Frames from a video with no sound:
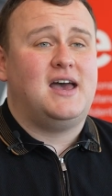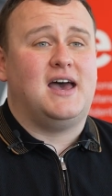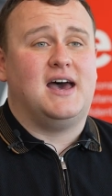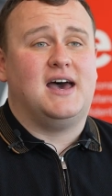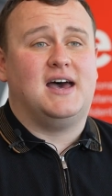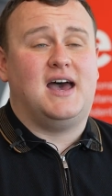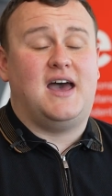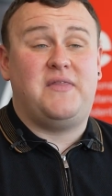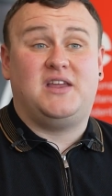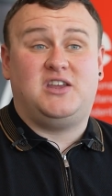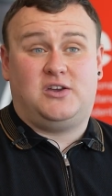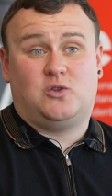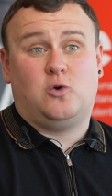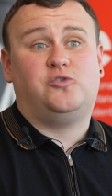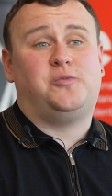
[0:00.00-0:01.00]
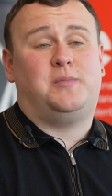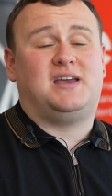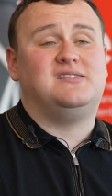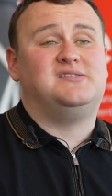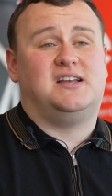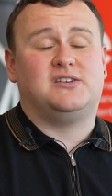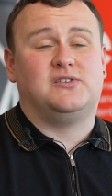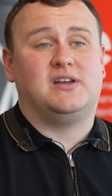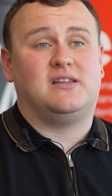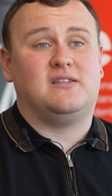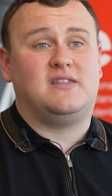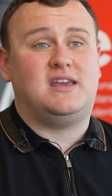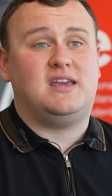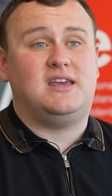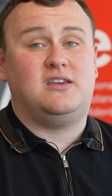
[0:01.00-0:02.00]
and then you could also be
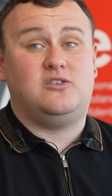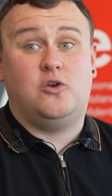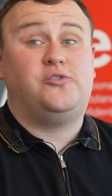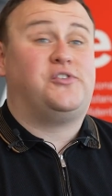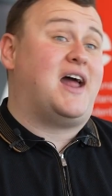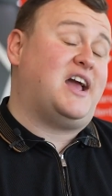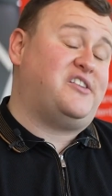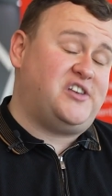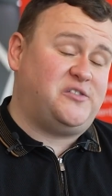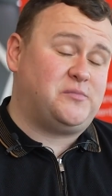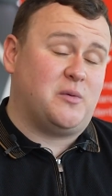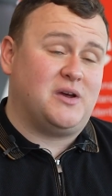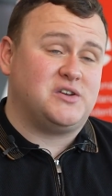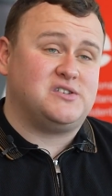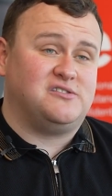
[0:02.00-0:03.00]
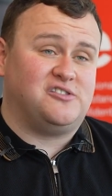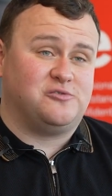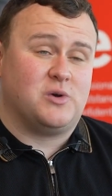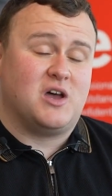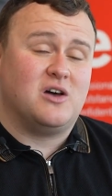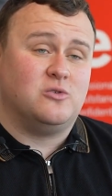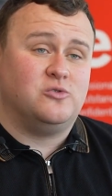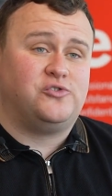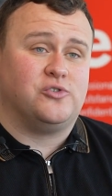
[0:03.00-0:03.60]
considering the user access permissions as well.